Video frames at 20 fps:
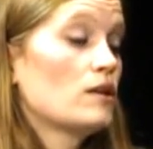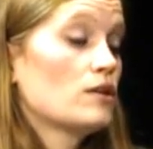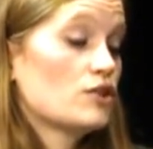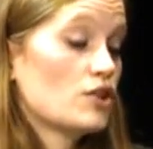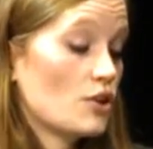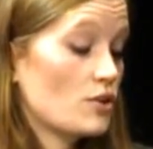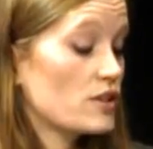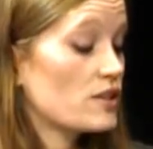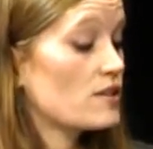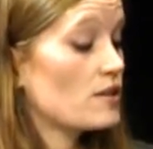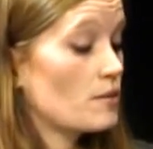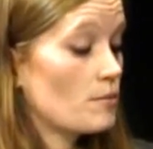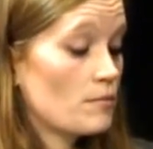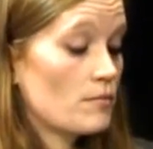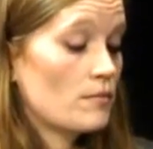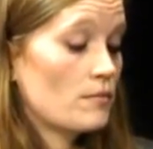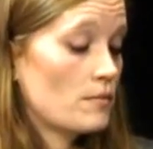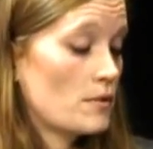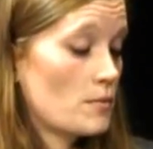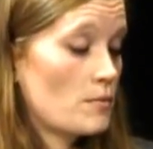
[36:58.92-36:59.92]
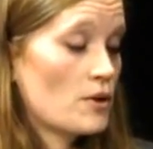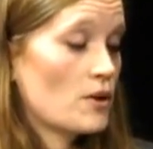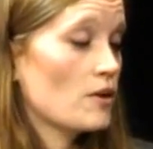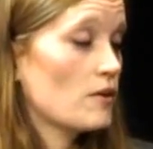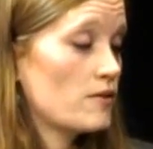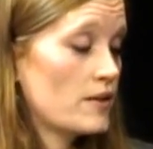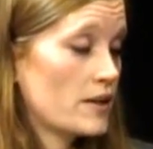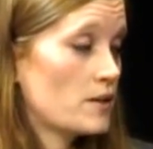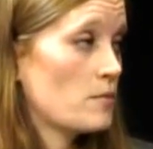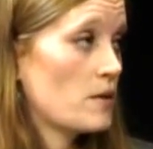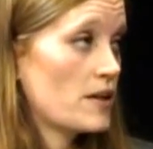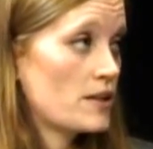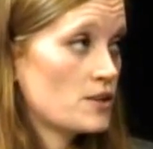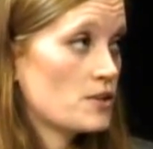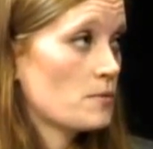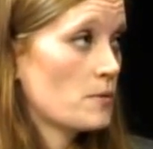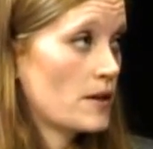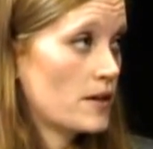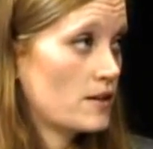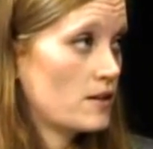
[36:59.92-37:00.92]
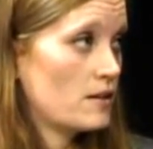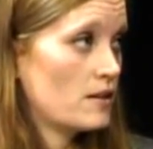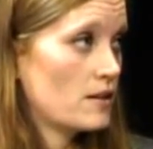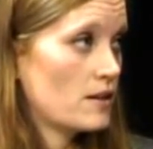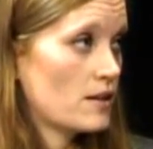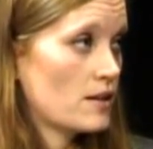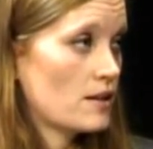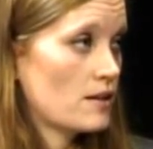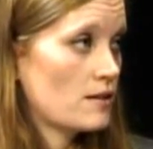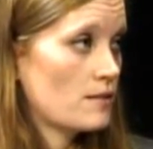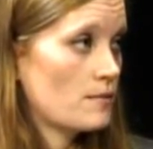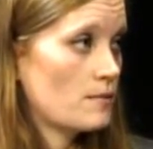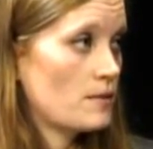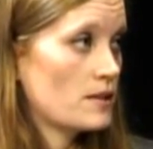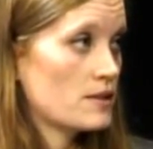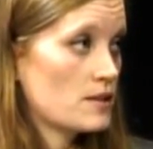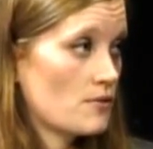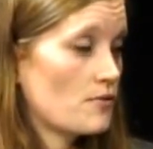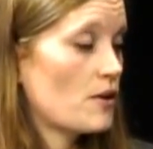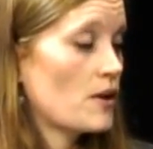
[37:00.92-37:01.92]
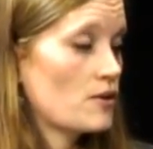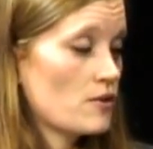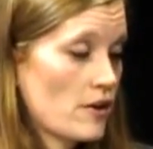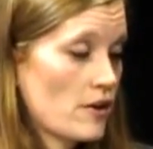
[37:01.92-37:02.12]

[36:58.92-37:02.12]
So it's the the Bureau of Land Management. Um, it's a uh, federal